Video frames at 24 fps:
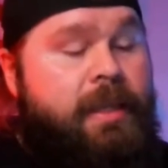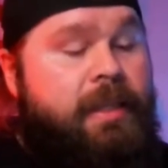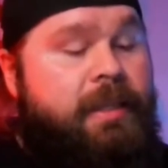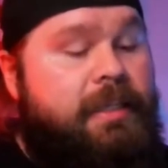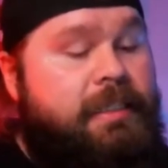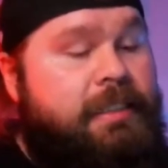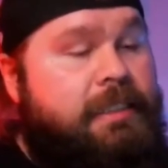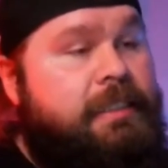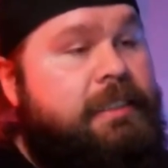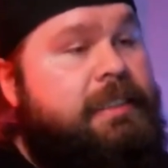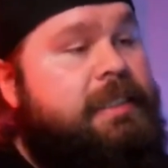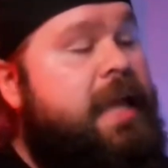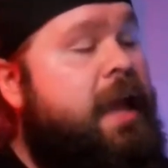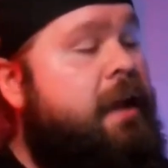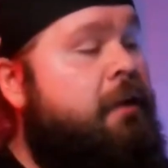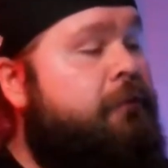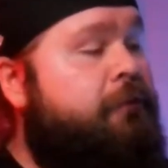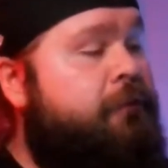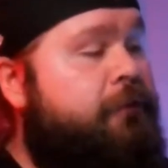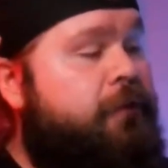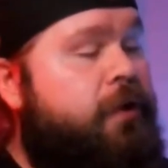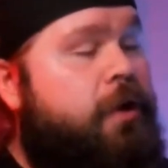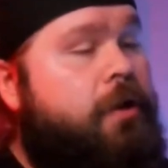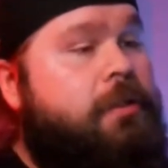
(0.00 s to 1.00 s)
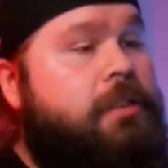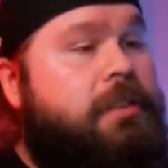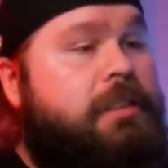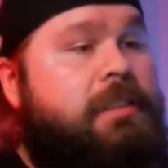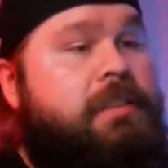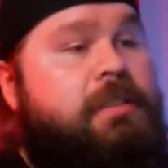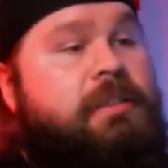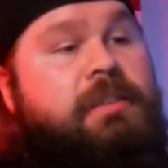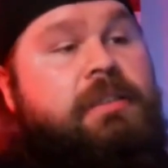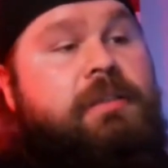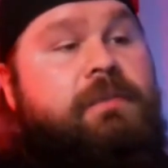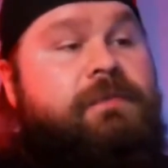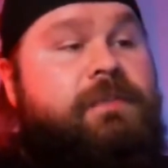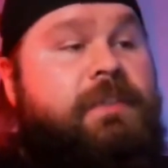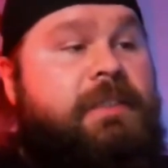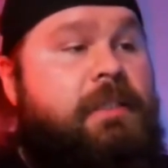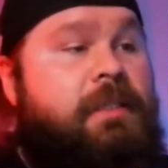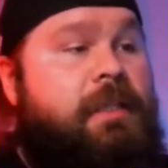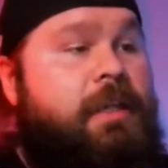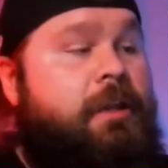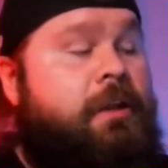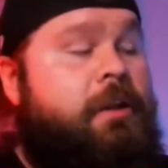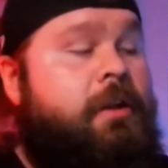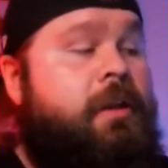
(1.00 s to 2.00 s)
This is that false sense of
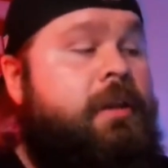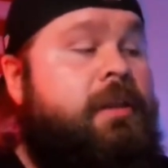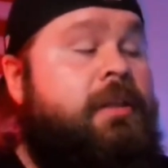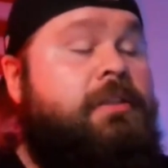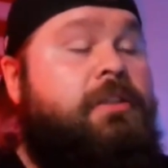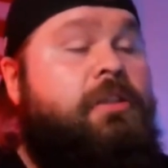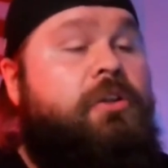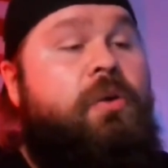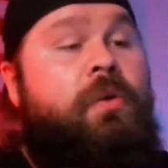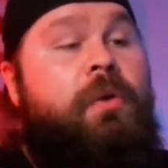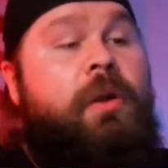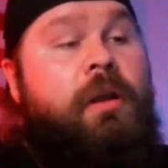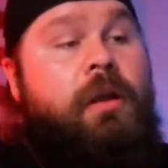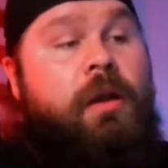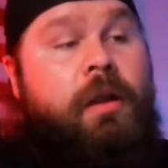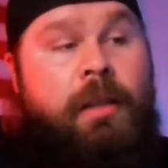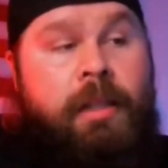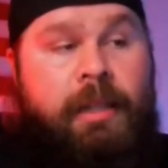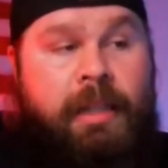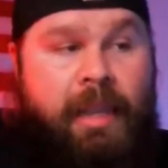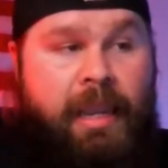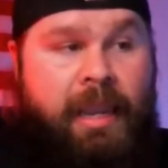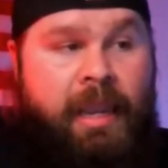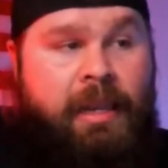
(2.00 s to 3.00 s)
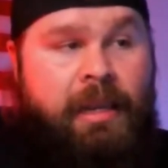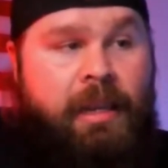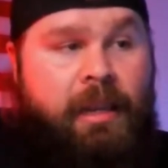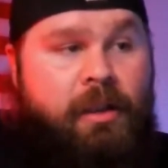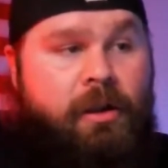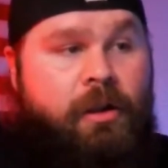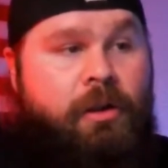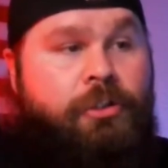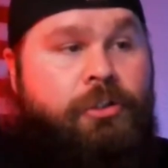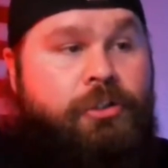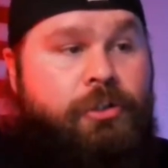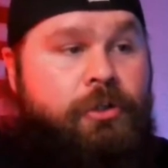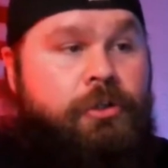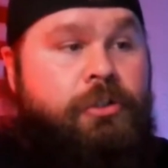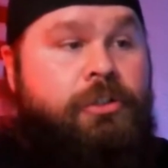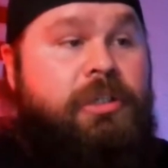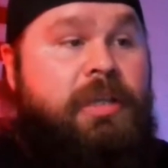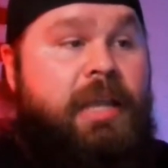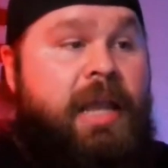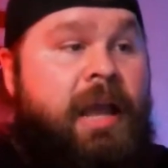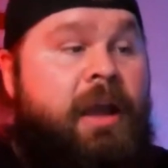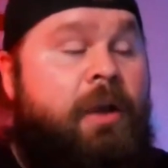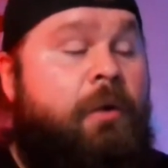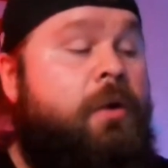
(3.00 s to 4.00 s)
security that's going on in the NAR church
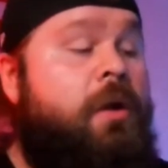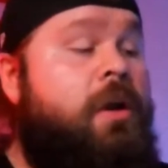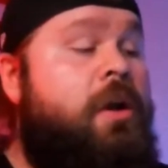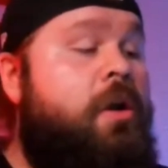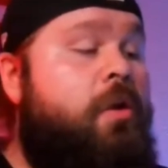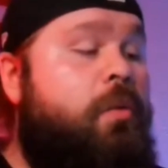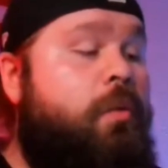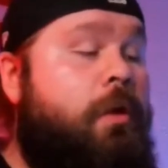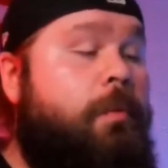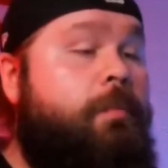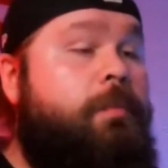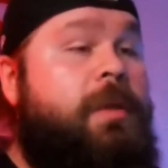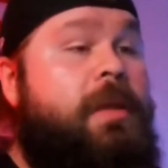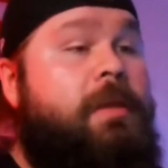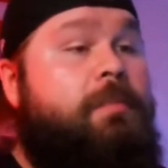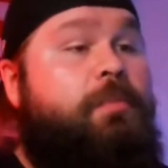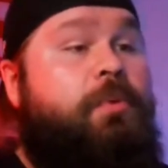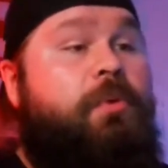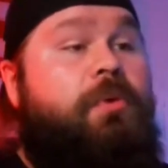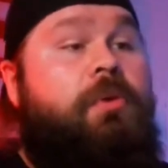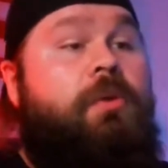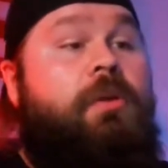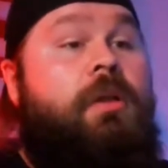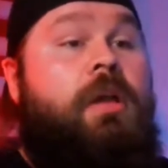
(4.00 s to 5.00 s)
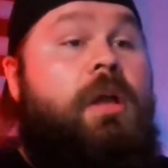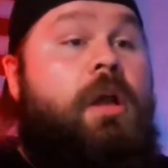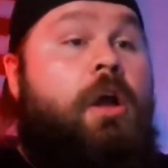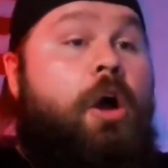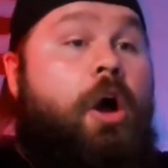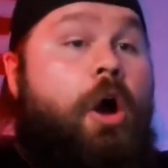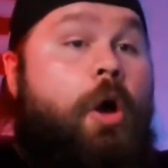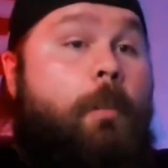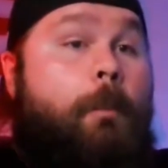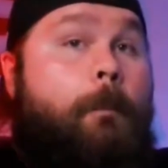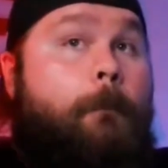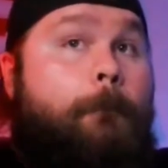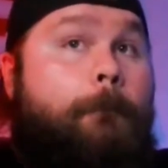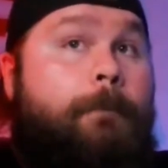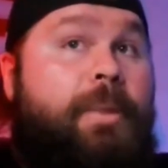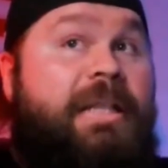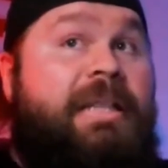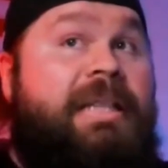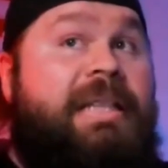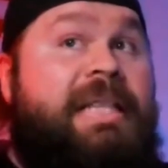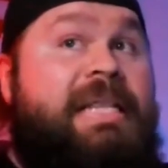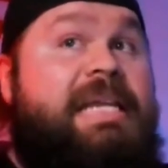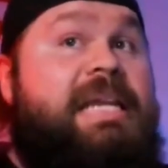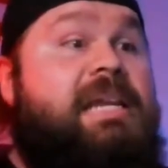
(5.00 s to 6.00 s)
now, where people
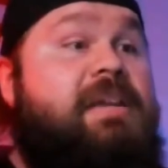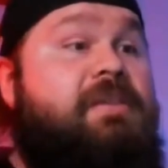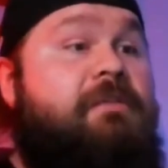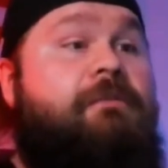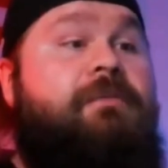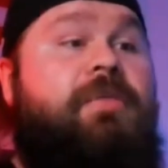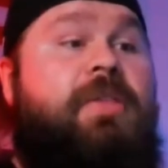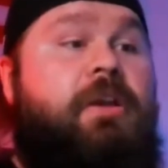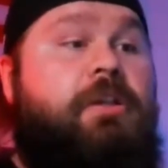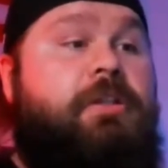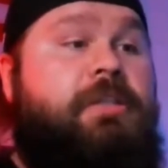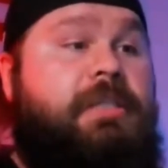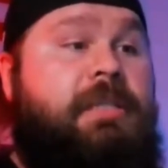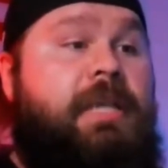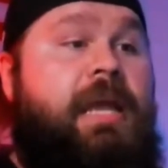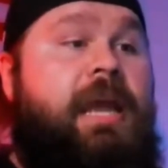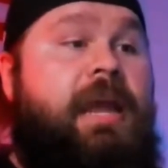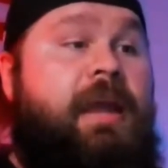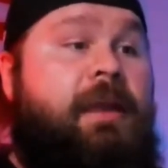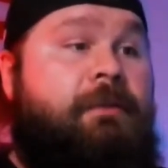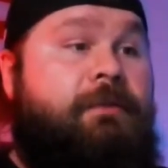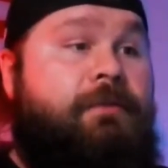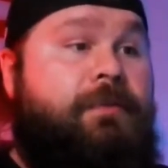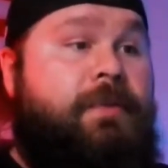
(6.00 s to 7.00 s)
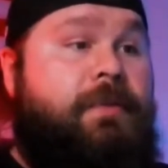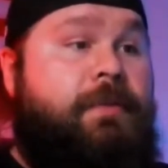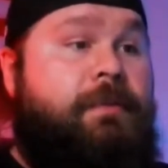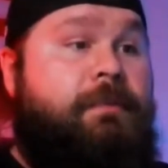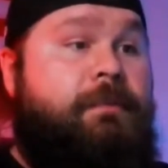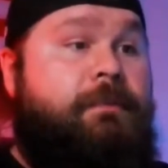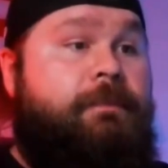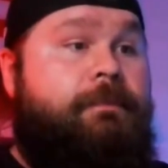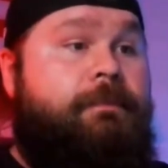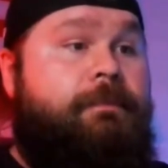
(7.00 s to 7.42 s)
believe they're saved.